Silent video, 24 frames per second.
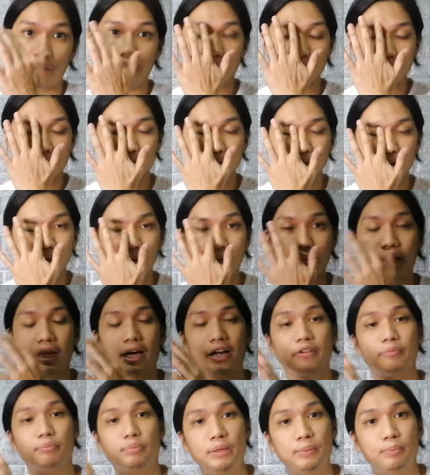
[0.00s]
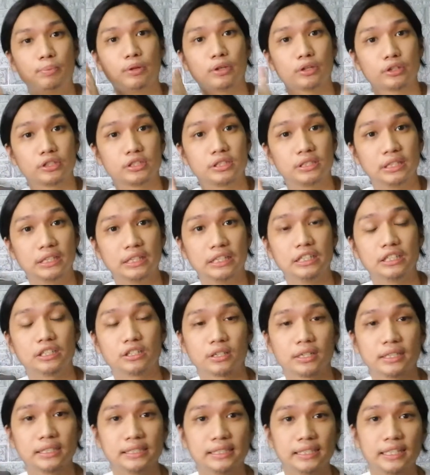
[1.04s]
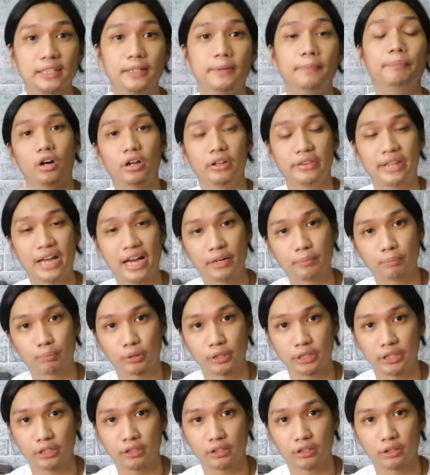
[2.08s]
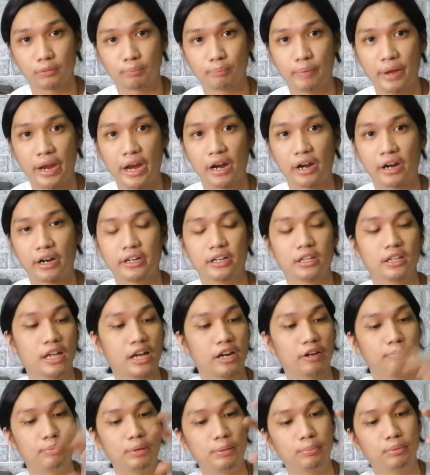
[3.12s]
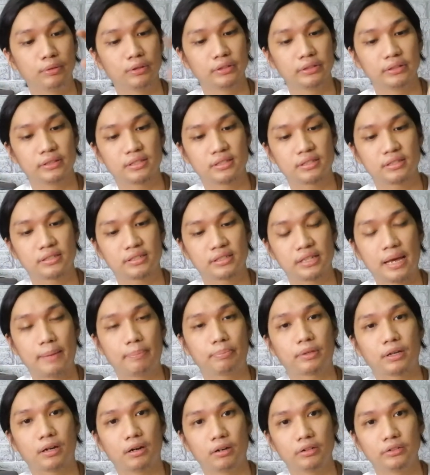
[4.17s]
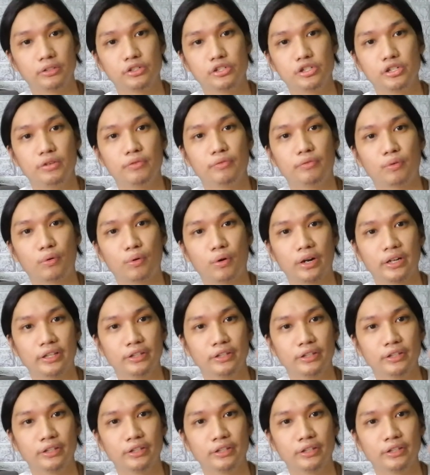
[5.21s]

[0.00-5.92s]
So a lot of people are still interested on that particular pair, and a lot of people slept on the G4.